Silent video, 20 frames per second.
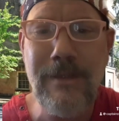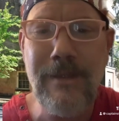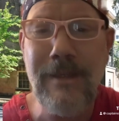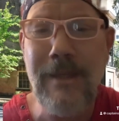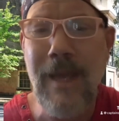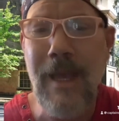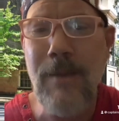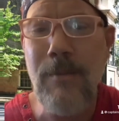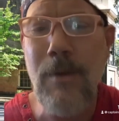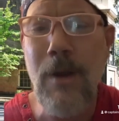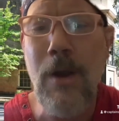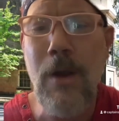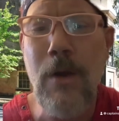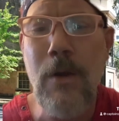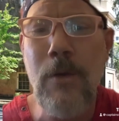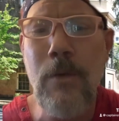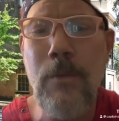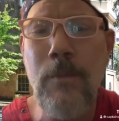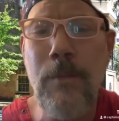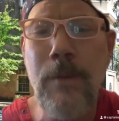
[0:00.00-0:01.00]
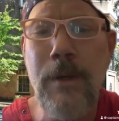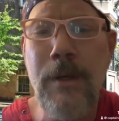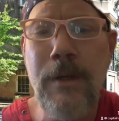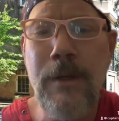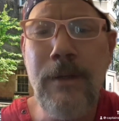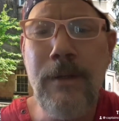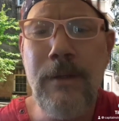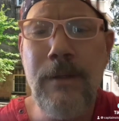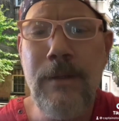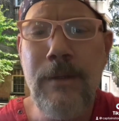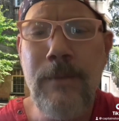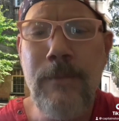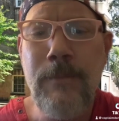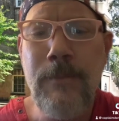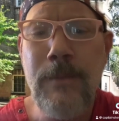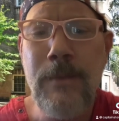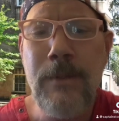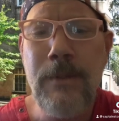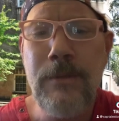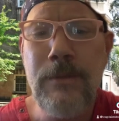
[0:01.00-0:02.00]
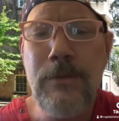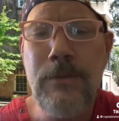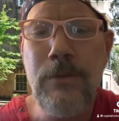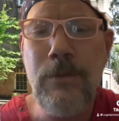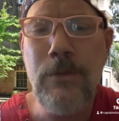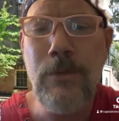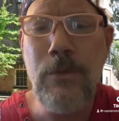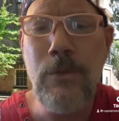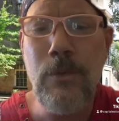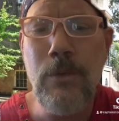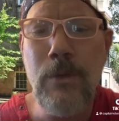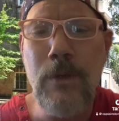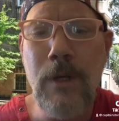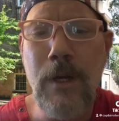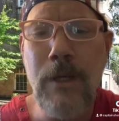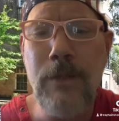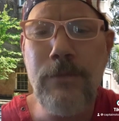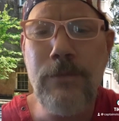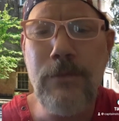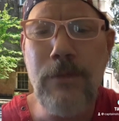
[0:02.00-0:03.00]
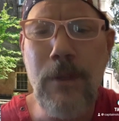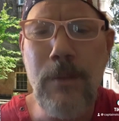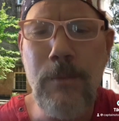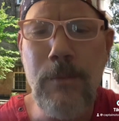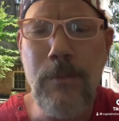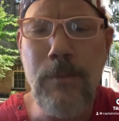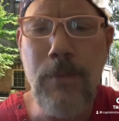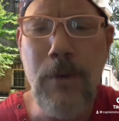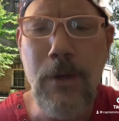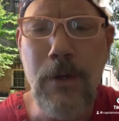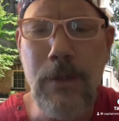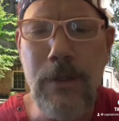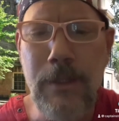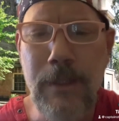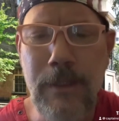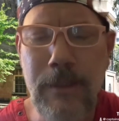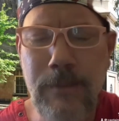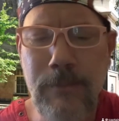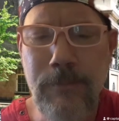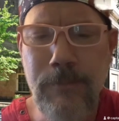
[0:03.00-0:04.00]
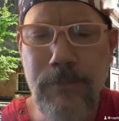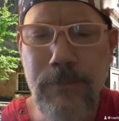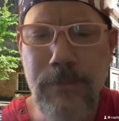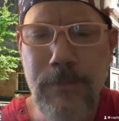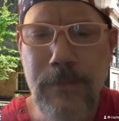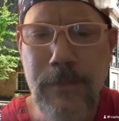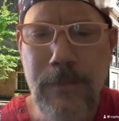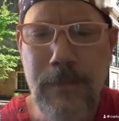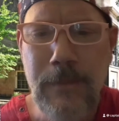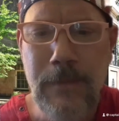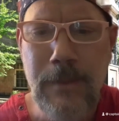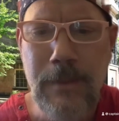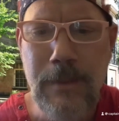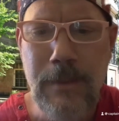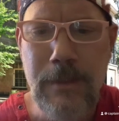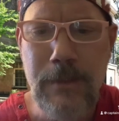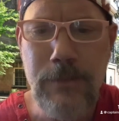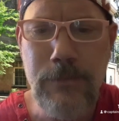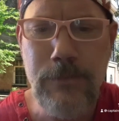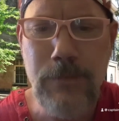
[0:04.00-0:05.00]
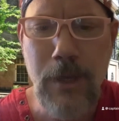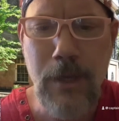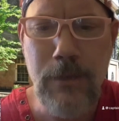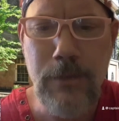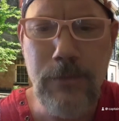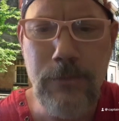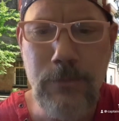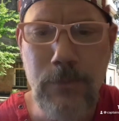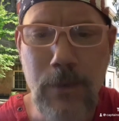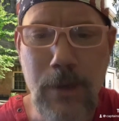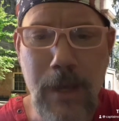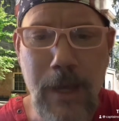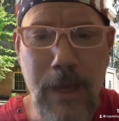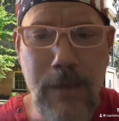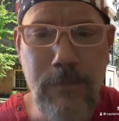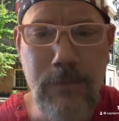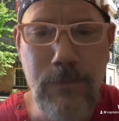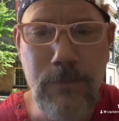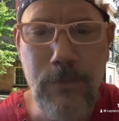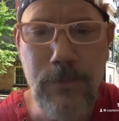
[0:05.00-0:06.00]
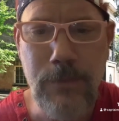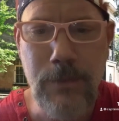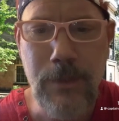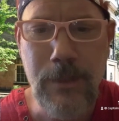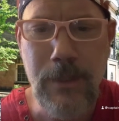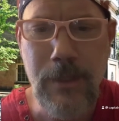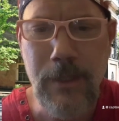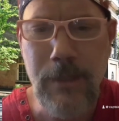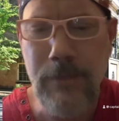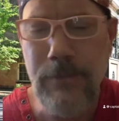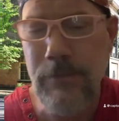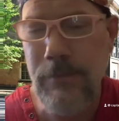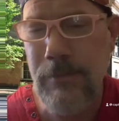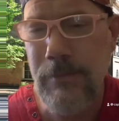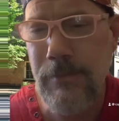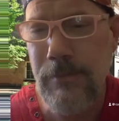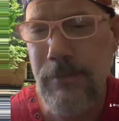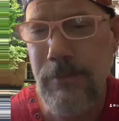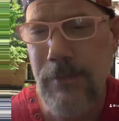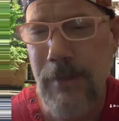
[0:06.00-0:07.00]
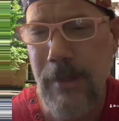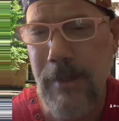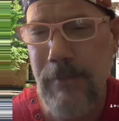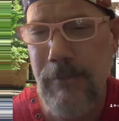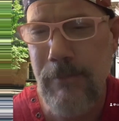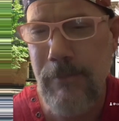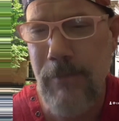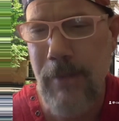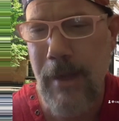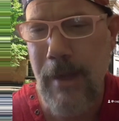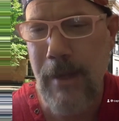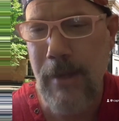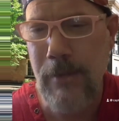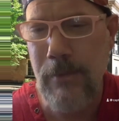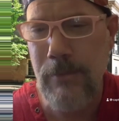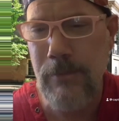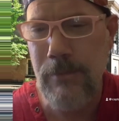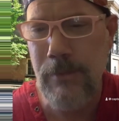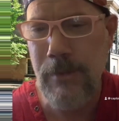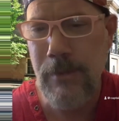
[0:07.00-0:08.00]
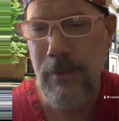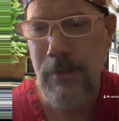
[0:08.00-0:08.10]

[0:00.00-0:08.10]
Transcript: came home to a slumber party his daughters were having with their cousins and found